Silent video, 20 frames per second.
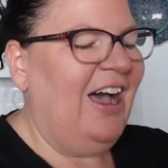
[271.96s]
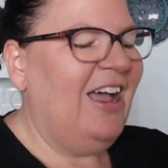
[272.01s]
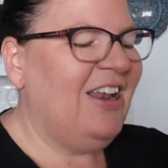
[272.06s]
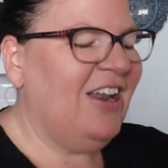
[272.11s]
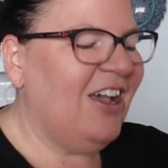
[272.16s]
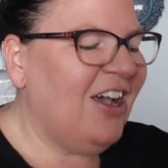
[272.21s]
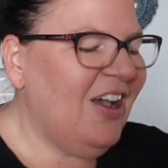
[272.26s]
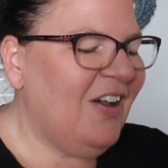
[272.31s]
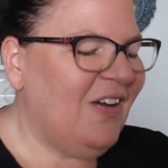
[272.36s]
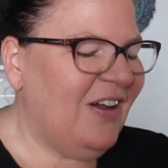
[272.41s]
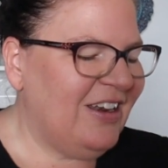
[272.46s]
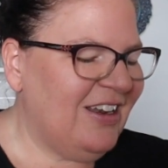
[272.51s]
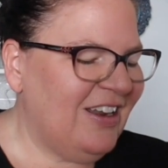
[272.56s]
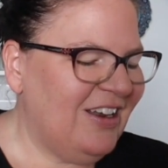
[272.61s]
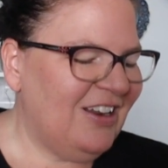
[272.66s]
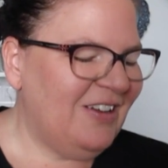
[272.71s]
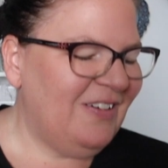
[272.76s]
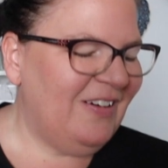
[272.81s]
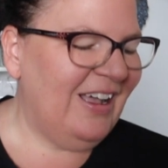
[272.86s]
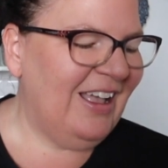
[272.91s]
I know, I
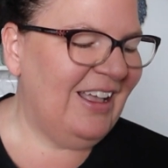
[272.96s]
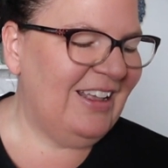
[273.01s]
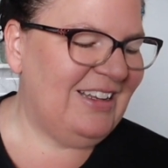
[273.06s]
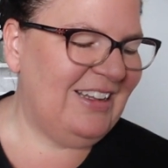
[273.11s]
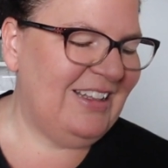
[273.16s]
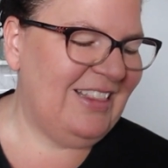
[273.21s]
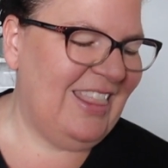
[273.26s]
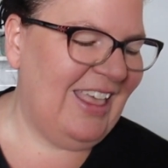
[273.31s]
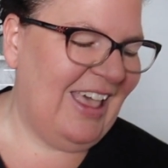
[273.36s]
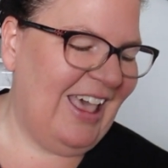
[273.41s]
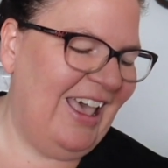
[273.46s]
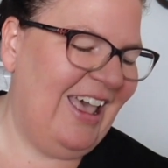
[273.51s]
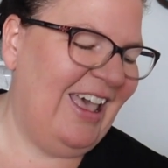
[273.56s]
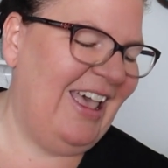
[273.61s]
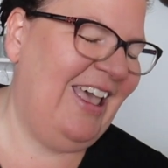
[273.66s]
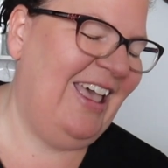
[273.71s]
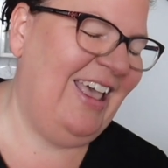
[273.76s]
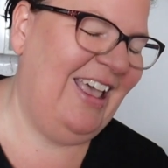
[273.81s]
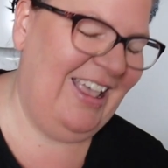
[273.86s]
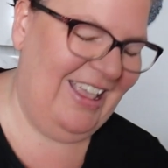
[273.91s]
don't know why I did
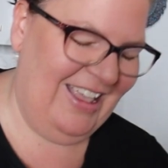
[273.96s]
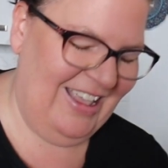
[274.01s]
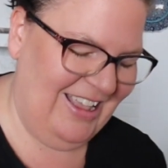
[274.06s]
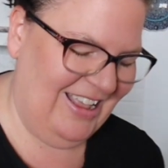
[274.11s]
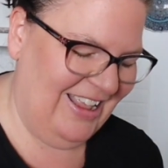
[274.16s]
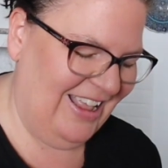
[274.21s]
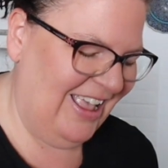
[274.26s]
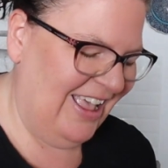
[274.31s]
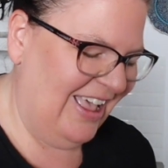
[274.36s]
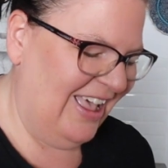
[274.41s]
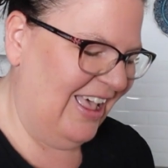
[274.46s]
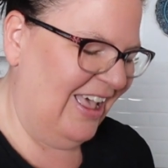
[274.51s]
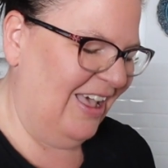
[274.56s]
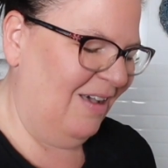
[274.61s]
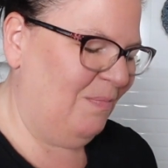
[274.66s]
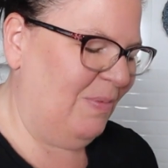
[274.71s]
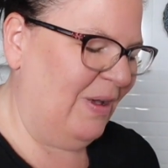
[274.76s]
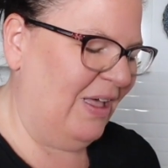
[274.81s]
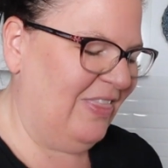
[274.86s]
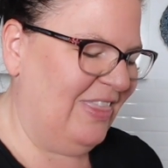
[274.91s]
that.
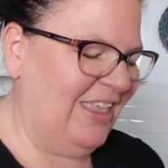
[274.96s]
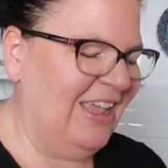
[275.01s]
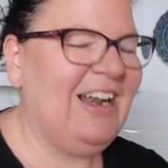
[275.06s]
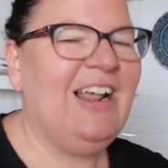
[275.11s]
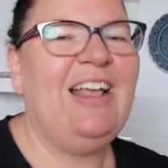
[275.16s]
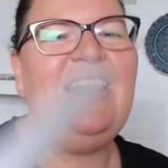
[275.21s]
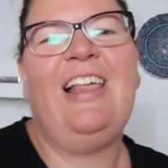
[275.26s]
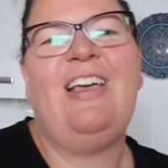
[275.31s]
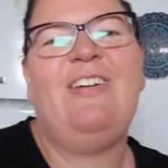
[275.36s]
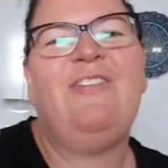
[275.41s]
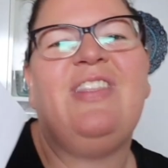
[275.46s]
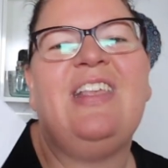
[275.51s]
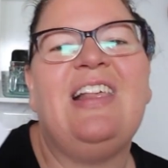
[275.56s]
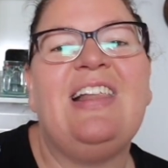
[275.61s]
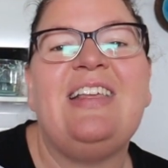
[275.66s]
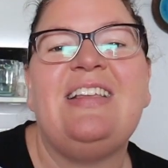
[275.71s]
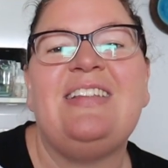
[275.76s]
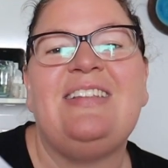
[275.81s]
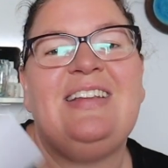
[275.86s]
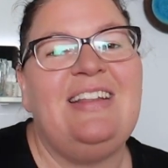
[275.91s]
But then I left the
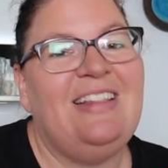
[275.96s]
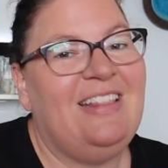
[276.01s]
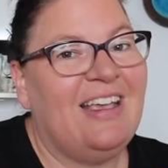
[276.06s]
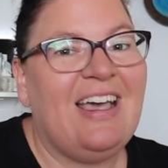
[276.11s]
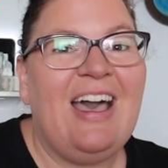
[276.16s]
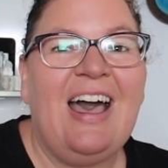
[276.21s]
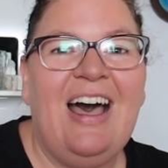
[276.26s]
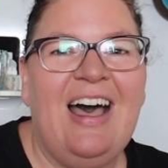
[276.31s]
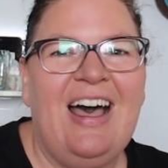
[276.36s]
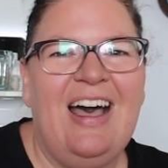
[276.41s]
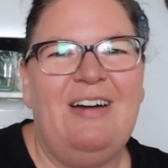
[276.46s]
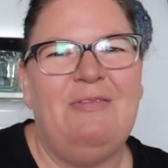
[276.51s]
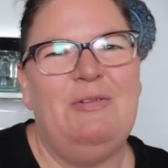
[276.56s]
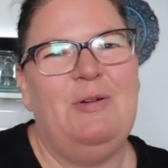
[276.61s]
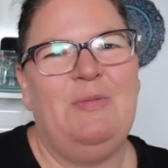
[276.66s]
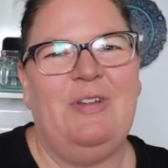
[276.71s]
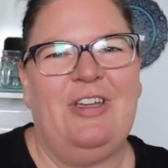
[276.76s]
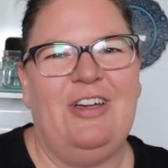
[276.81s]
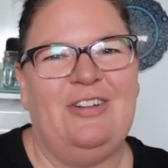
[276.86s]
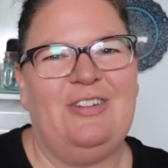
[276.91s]
list in the car
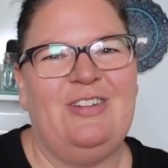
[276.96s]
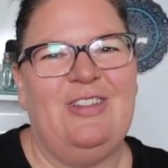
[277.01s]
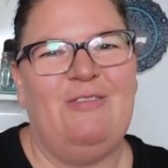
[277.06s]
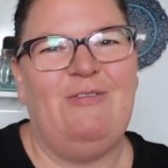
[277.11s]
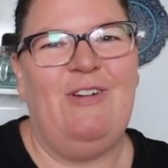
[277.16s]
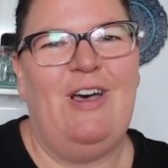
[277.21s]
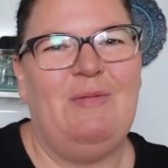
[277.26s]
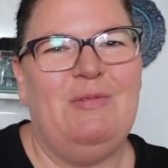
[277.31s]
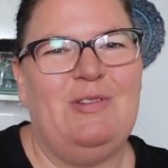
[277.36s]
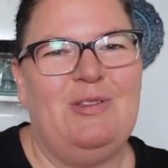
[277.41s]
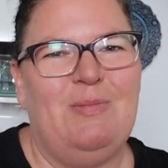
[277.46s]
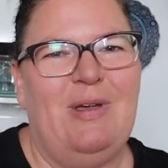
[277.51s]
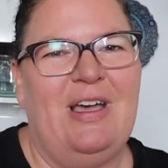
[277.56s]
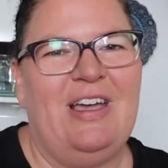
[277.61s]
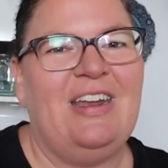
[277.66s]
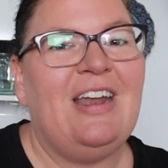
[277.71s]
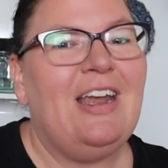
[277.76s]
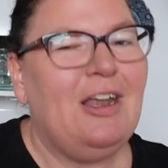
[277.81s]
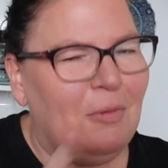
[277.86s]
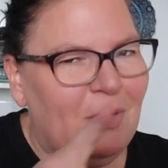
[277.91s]
when we got to the farmer's
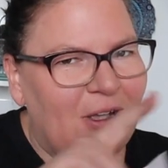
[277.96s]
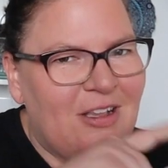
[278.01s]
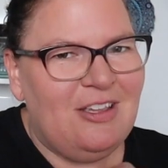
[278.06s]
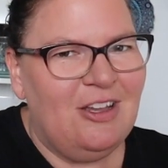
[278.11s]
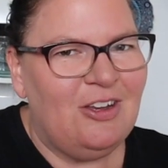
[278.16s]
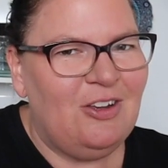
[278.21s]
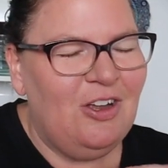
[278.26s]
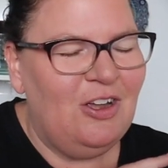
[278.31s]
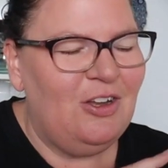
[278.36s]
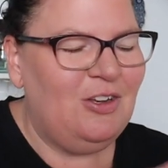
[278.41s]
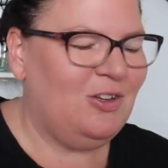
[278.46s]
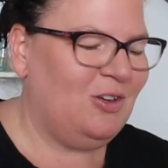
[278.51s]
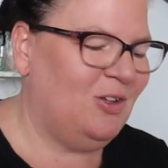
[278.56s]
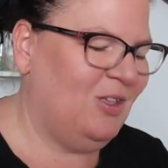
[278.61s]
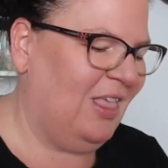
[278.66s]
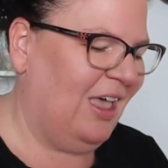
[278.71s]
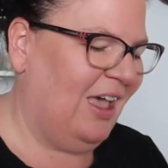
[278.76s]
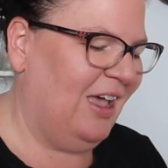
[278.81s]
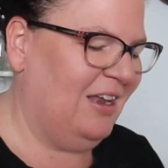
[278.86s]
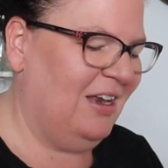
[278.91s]
market anyway, so don't
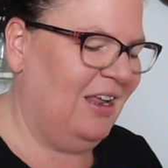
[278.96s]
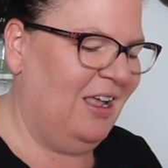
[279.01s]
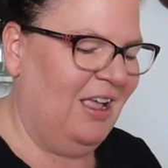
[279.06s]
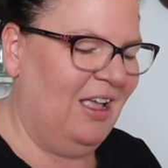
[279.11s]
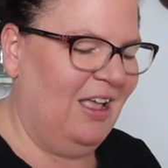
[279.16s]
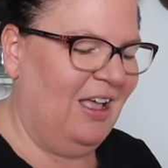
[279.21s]
do that.